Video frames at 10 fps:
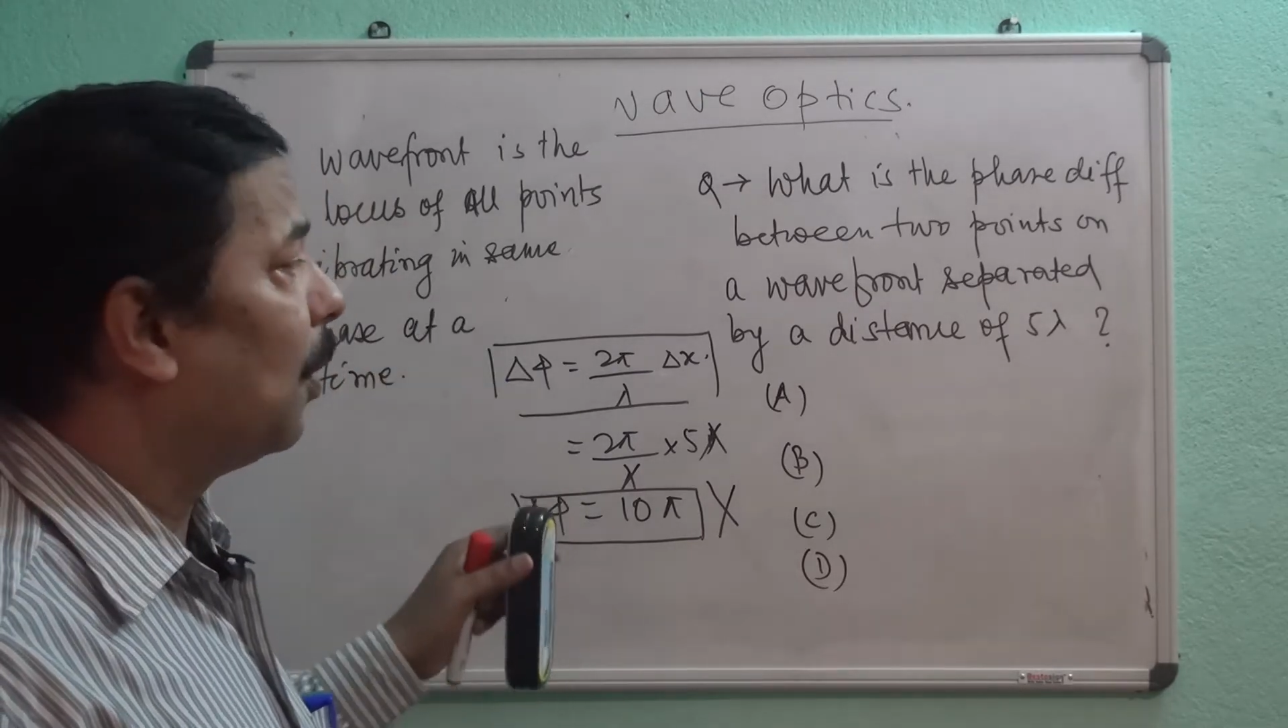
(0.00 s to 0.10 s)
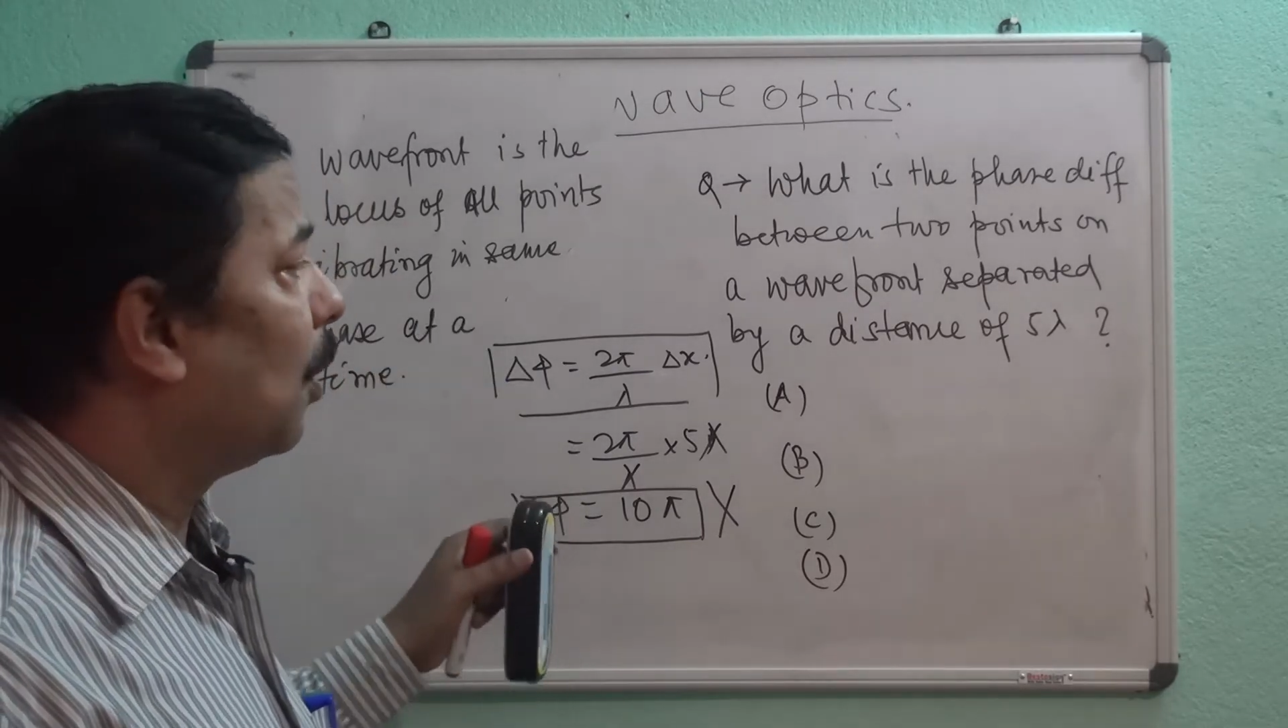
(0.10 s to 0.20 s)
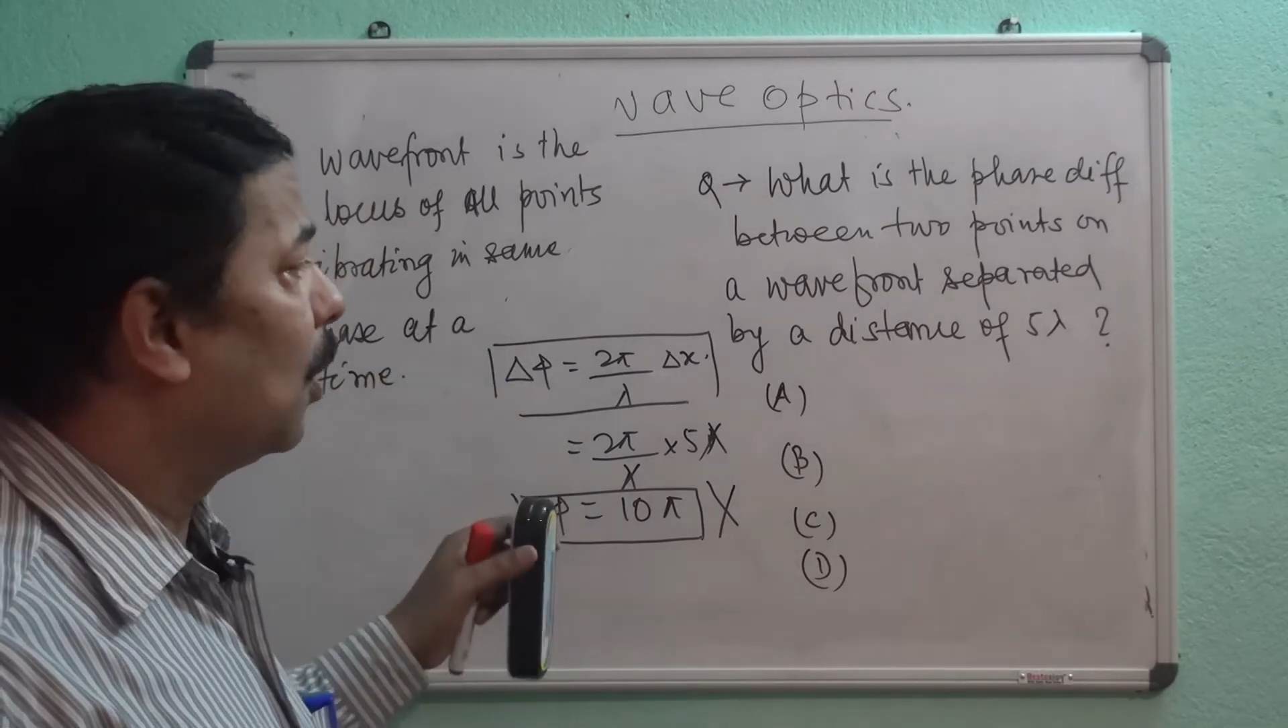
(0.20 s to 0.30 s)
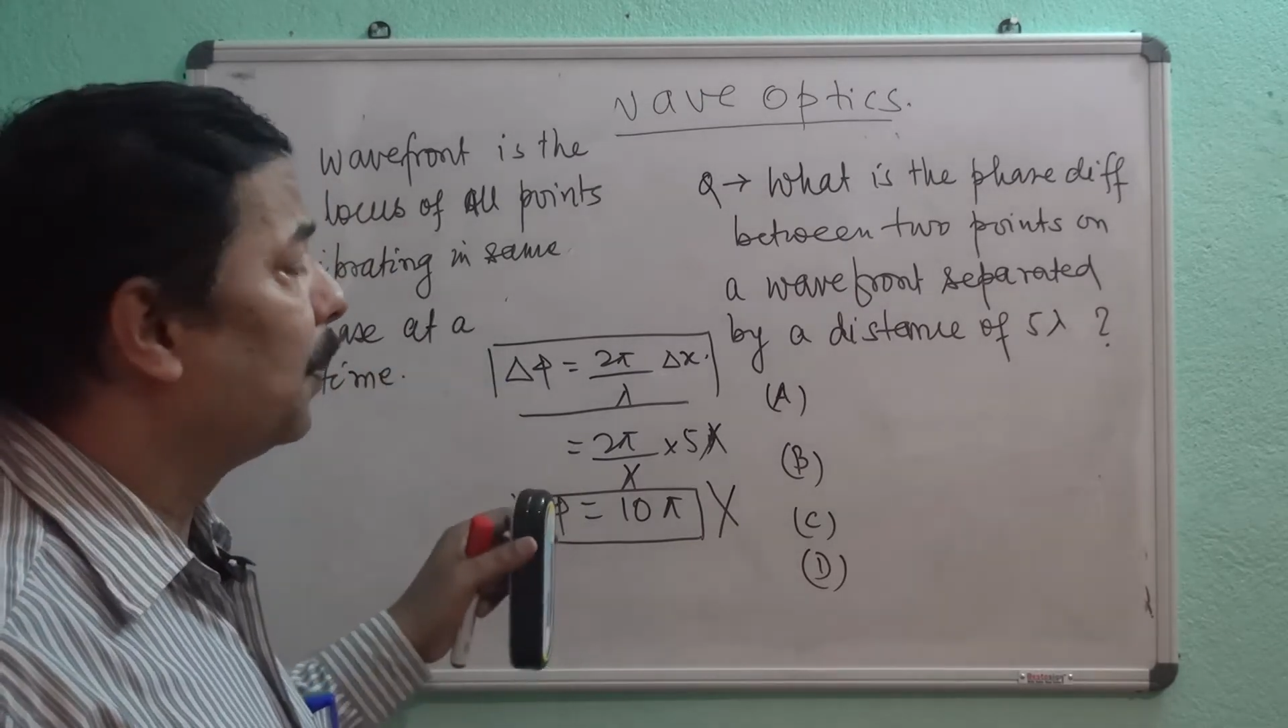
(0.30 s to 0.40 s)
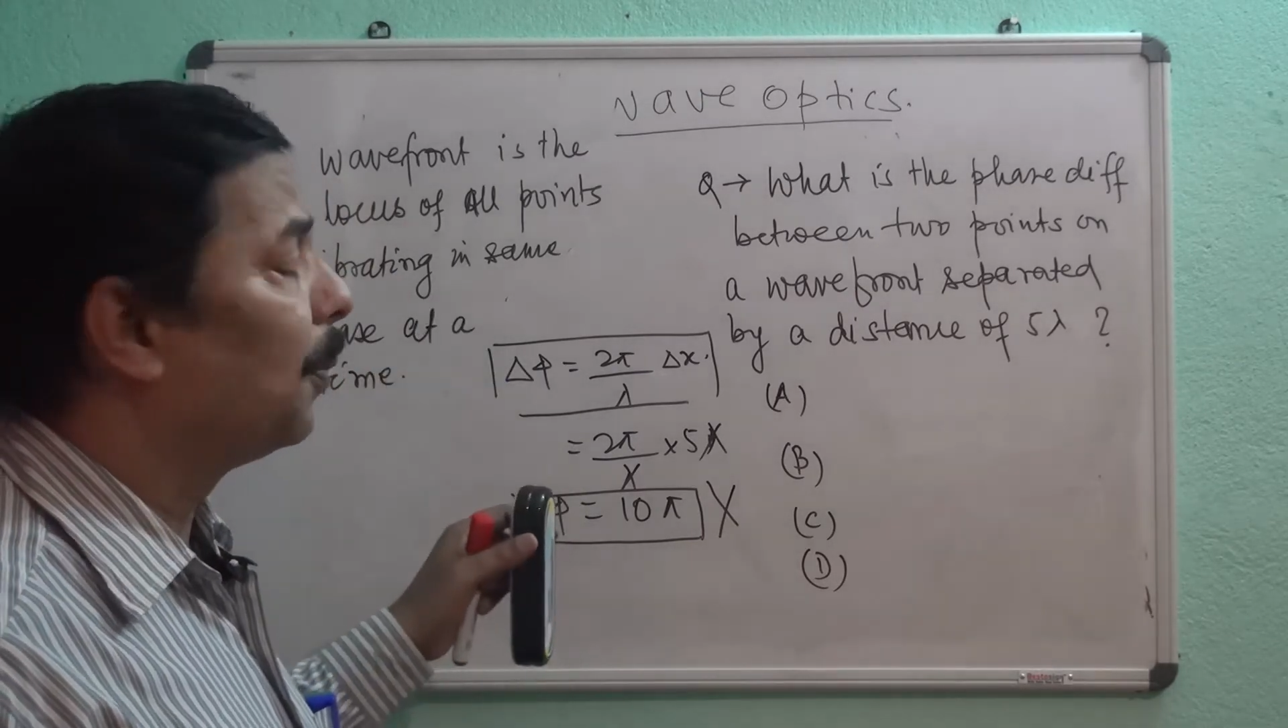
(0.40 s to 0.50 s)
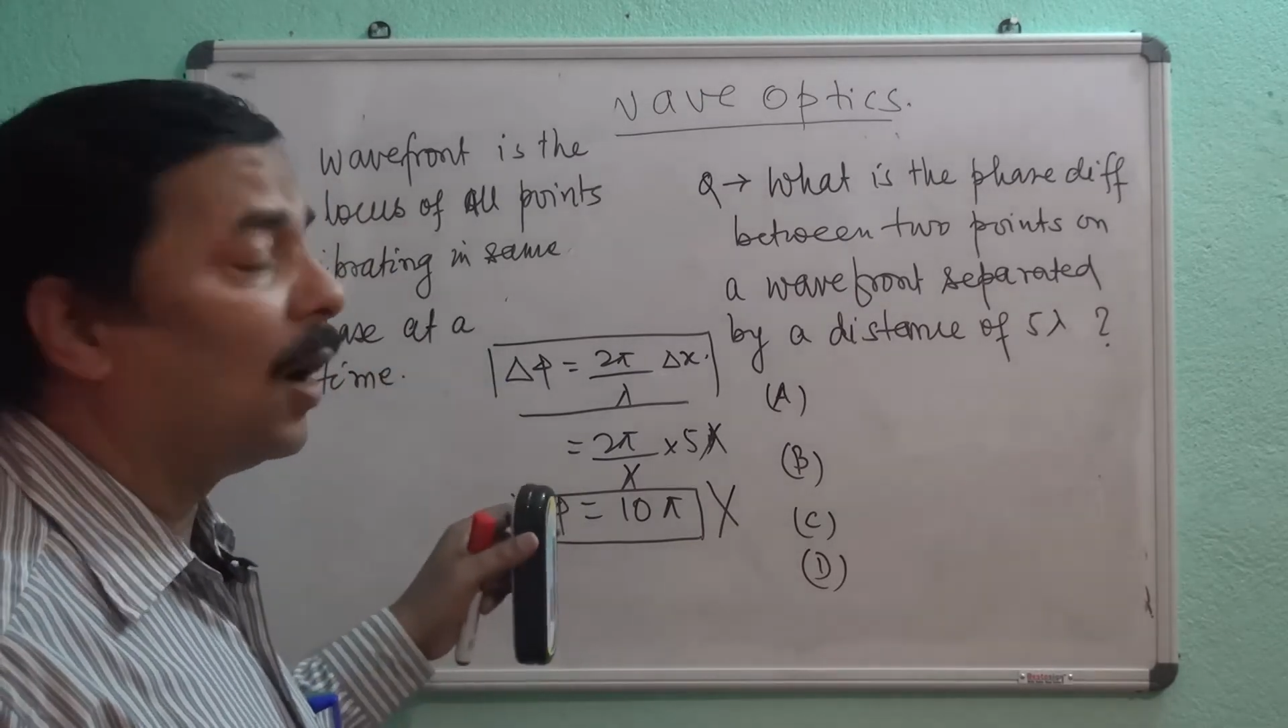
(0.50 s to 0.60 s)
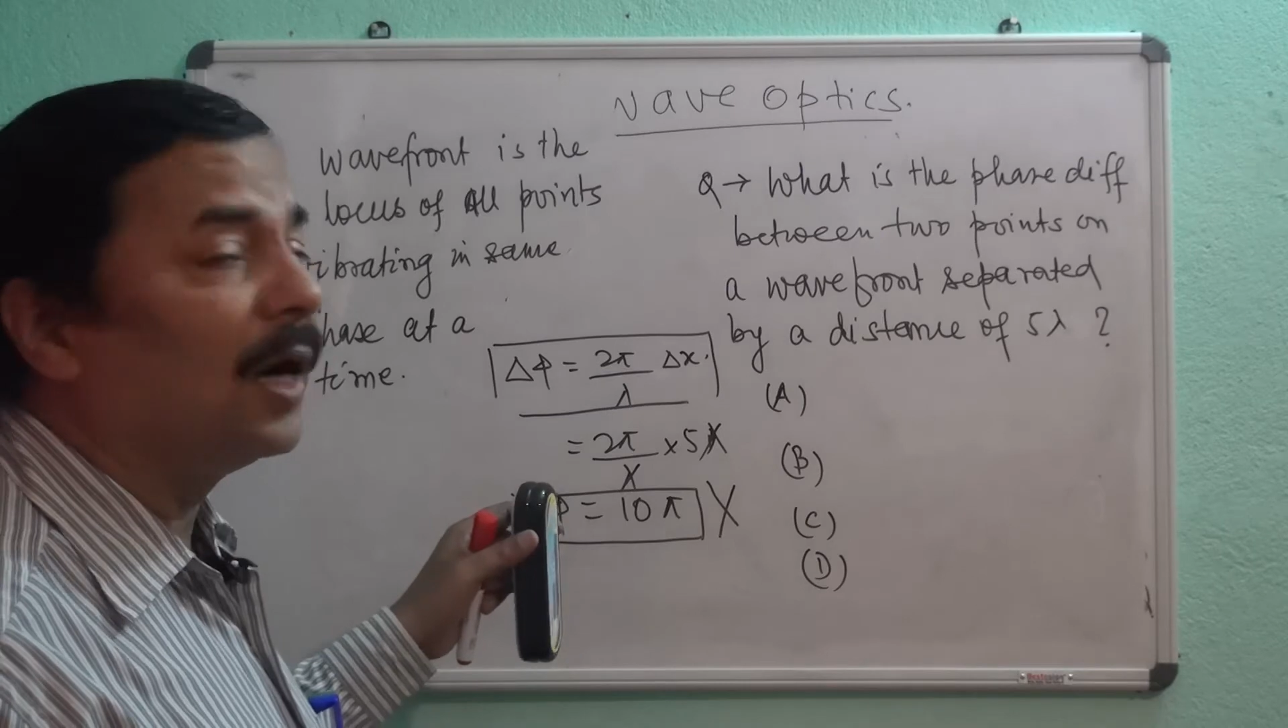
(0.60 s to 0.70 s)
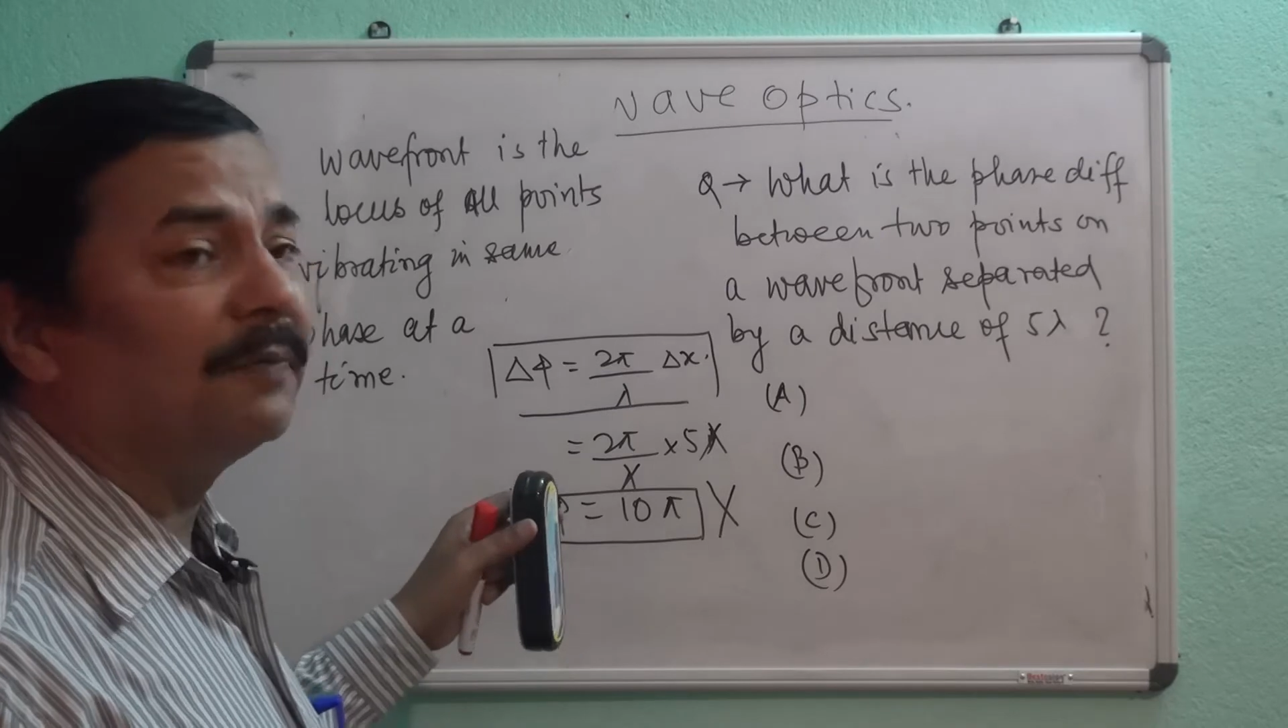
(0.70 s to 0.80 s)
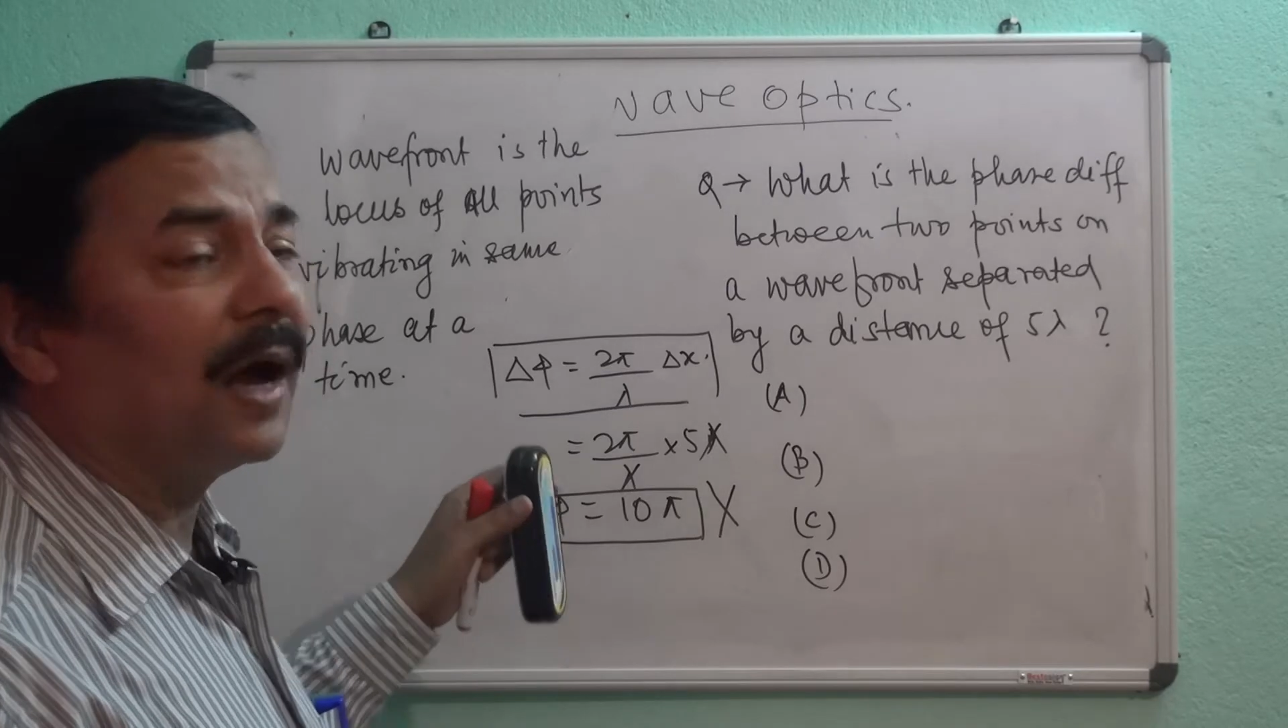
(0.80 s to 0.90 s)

all point